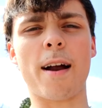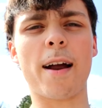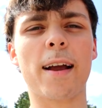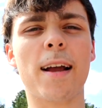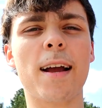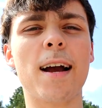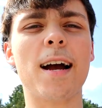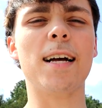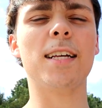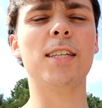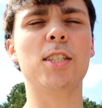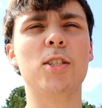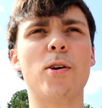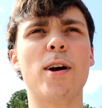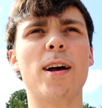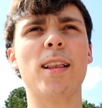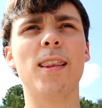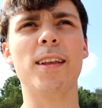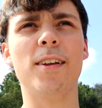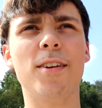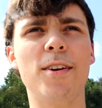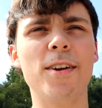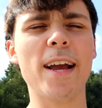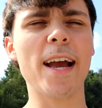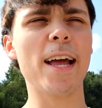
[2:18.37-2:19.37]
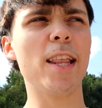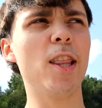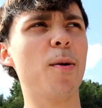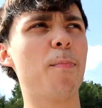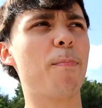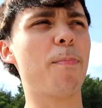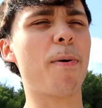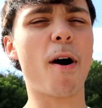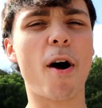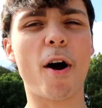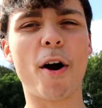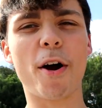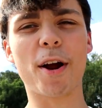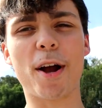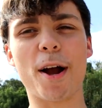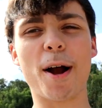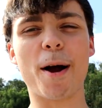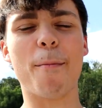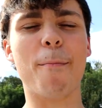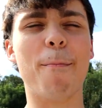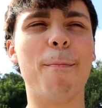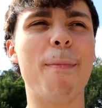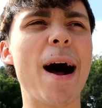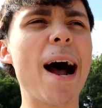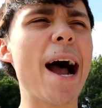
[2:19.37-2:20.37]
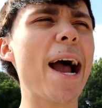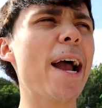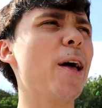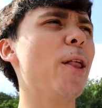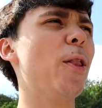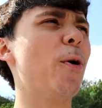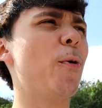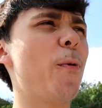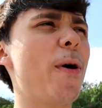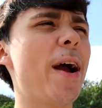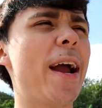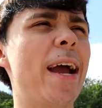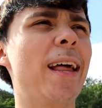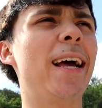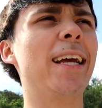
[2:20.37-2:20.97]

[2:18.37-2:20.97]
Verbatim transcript: All right, guys. So I literally had to park a mile away.